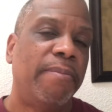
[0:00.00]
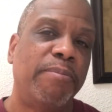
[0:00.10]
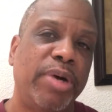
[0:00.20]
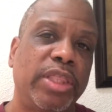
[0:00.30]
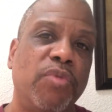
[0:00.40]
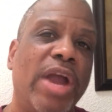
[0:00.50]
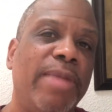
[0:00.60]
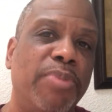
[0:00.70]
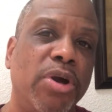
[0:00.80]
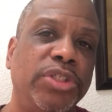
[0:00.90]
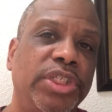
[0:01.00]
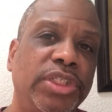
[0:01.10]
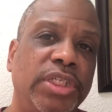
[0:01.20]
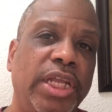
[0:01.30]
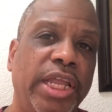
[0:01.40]
But the right
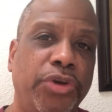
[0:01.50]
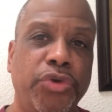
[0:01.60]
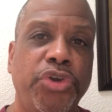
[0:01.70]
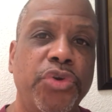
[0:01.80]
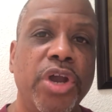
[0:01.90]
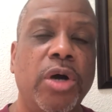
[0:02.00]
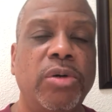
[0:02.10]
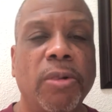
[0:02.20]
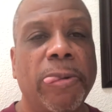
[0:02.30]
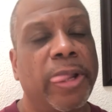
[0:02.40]
person, and do you know?